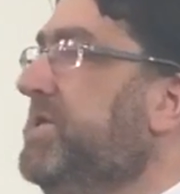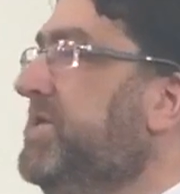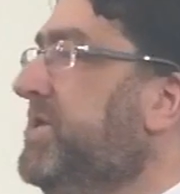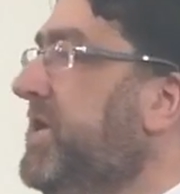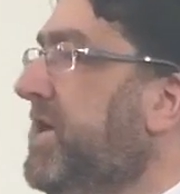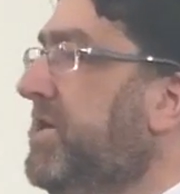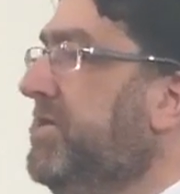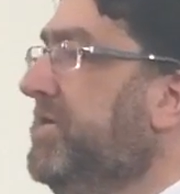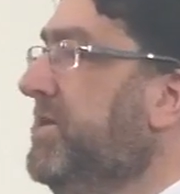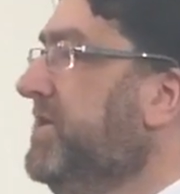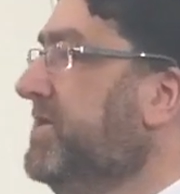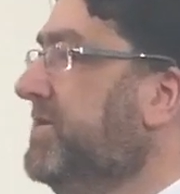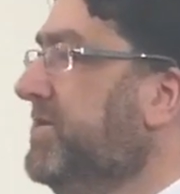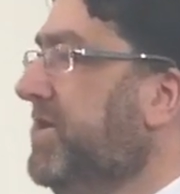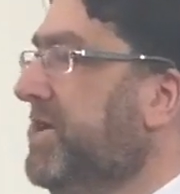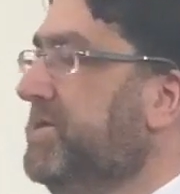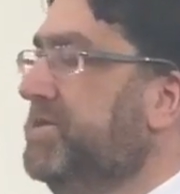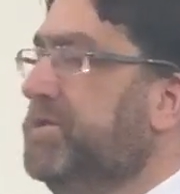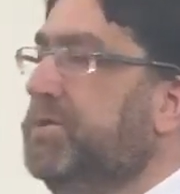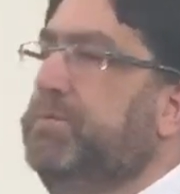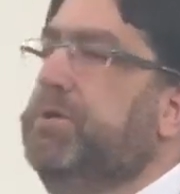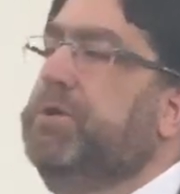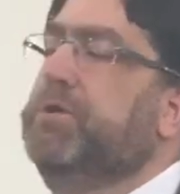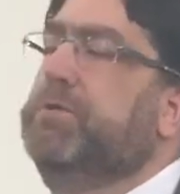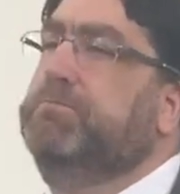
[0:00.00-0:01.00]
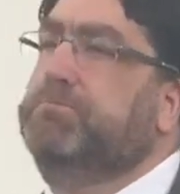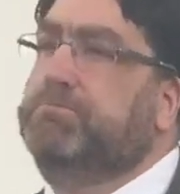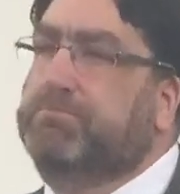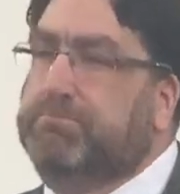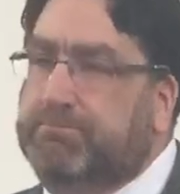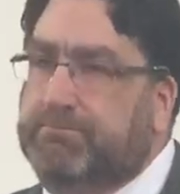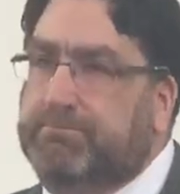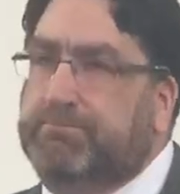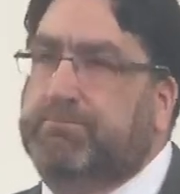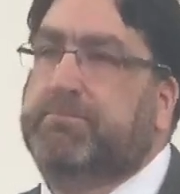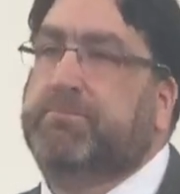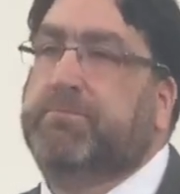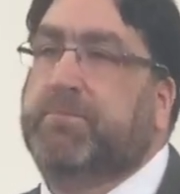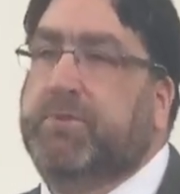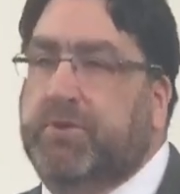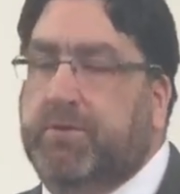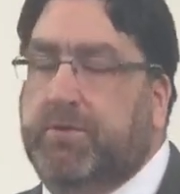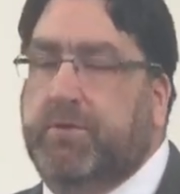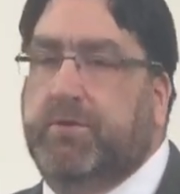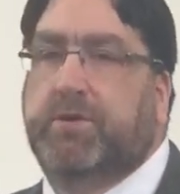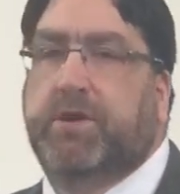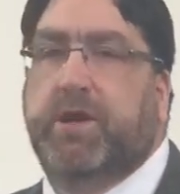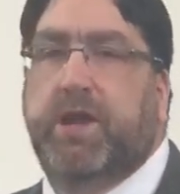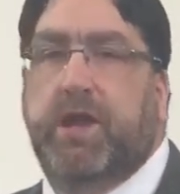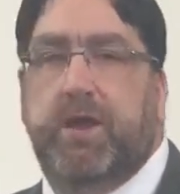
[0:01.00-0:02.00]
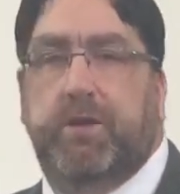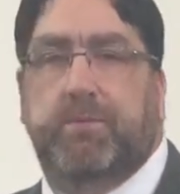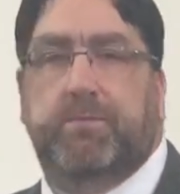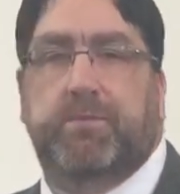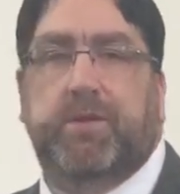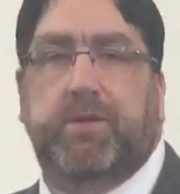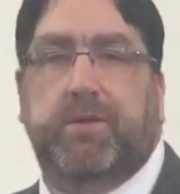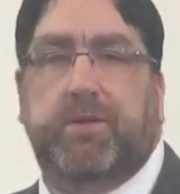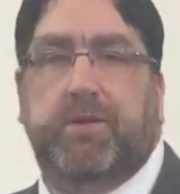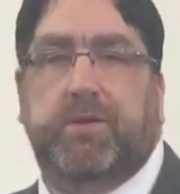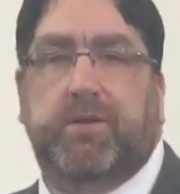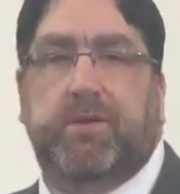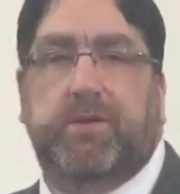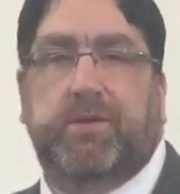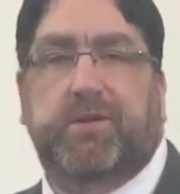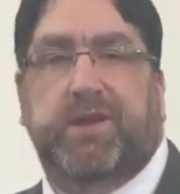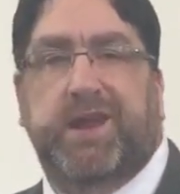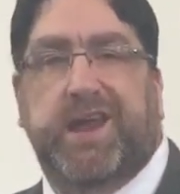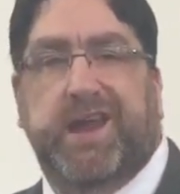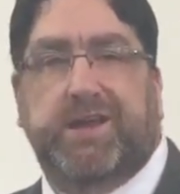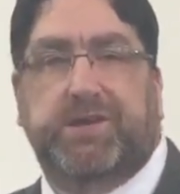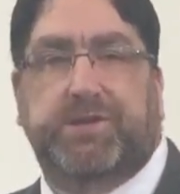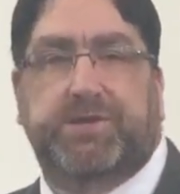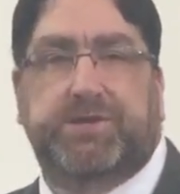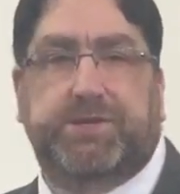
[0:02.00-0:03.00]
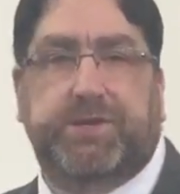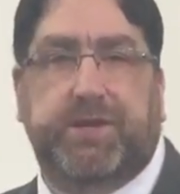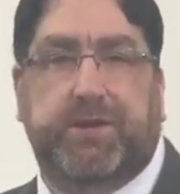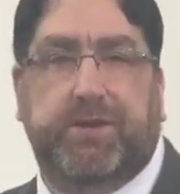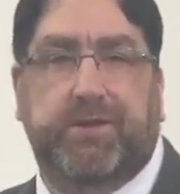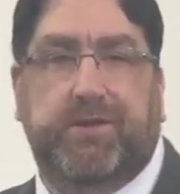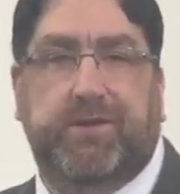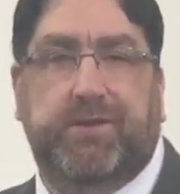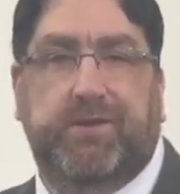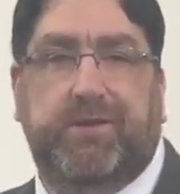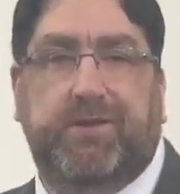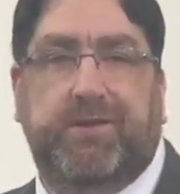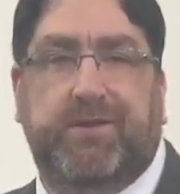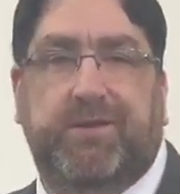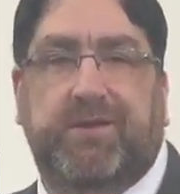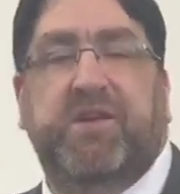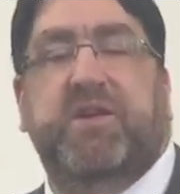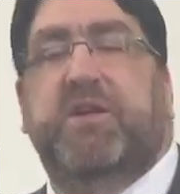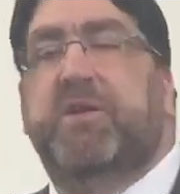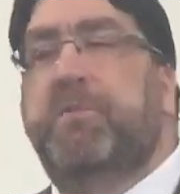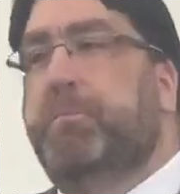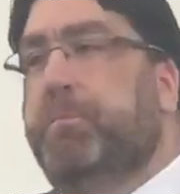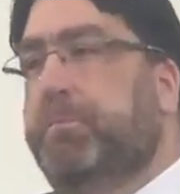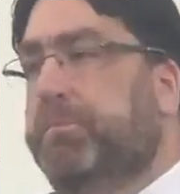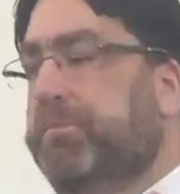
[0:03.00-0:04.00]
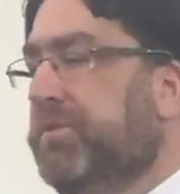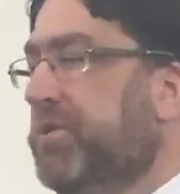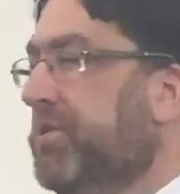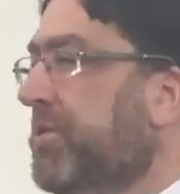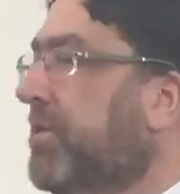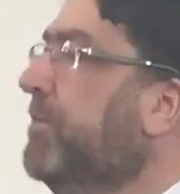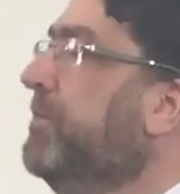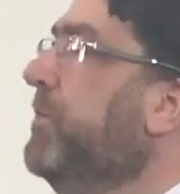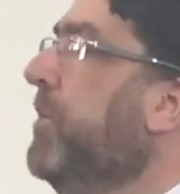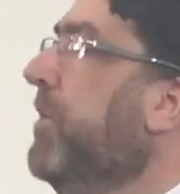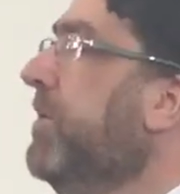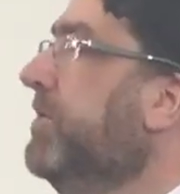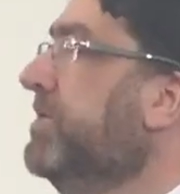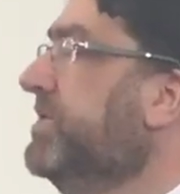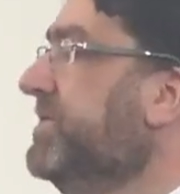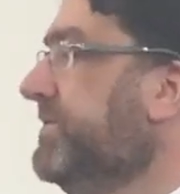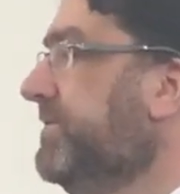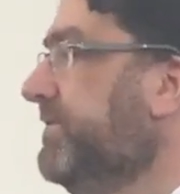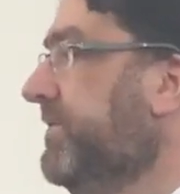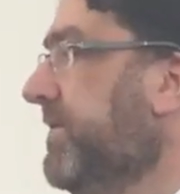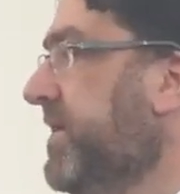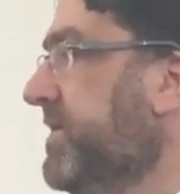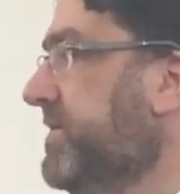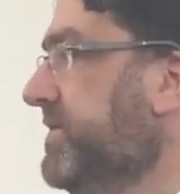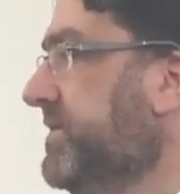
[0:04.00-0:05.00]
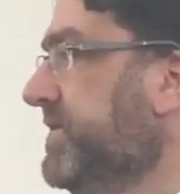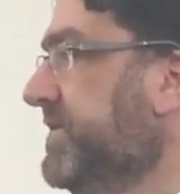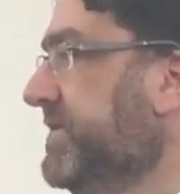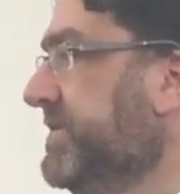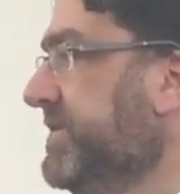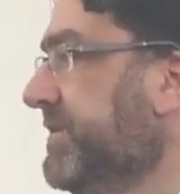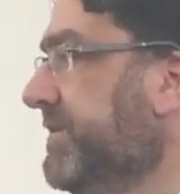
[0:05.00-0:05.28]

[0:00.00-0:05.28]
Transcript: take these things and we go, okay, next. No, pause, friends,